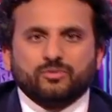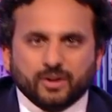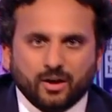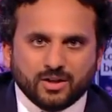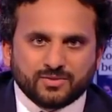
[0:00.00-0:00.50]
for
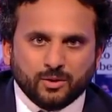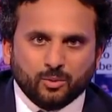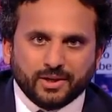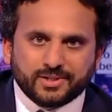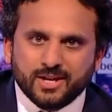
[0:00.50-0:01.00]
the last few
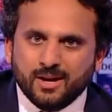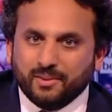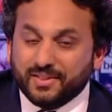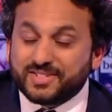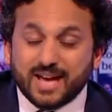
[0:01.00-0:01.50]
weeks,
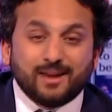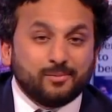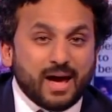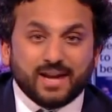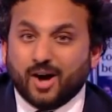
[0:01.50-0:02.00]
but the
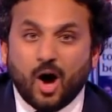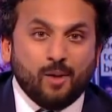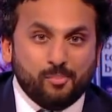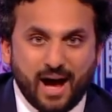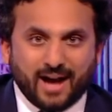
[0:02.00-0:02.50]
Taliban
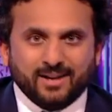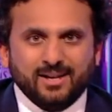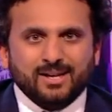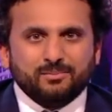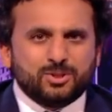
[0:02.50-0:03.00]
are back.
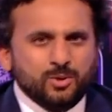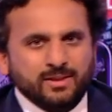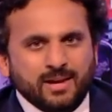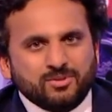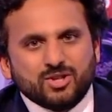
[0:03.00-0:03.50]

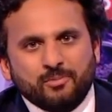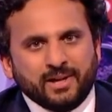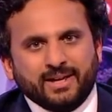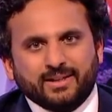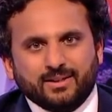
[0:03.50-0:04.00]
Between them
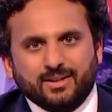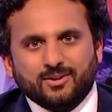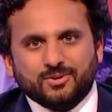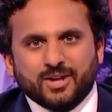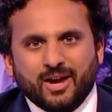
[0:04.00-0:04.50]
dominating the
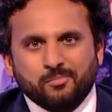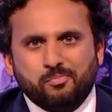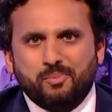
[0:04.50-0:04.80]
news and